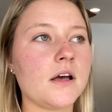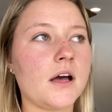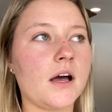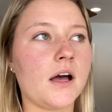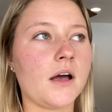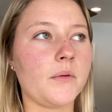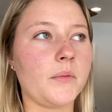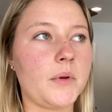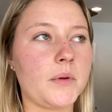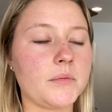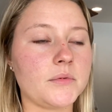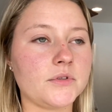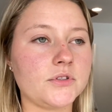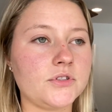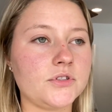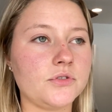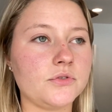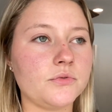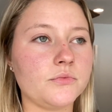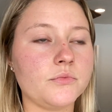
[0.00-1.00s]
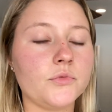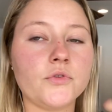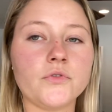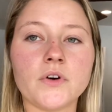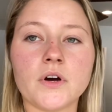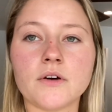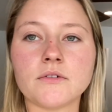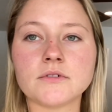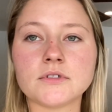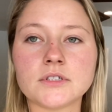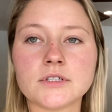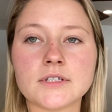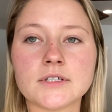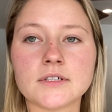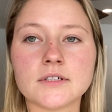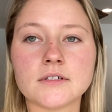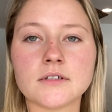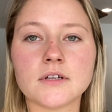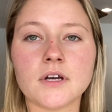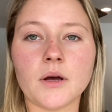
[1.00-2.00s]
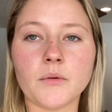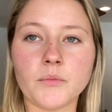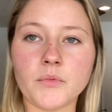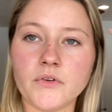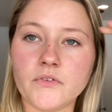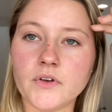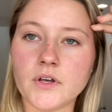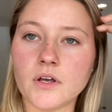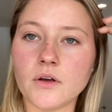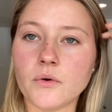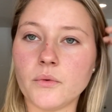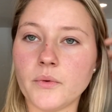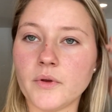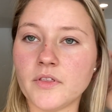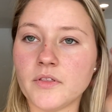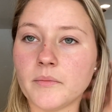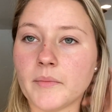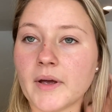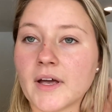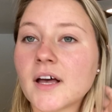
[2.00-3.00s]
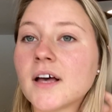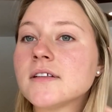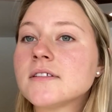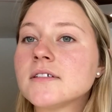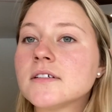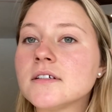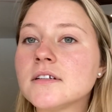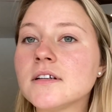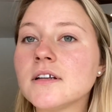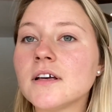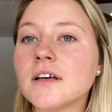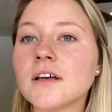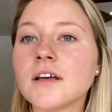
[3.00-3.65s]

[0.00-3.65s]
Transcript: I'm able to move out. I'm living with my cousin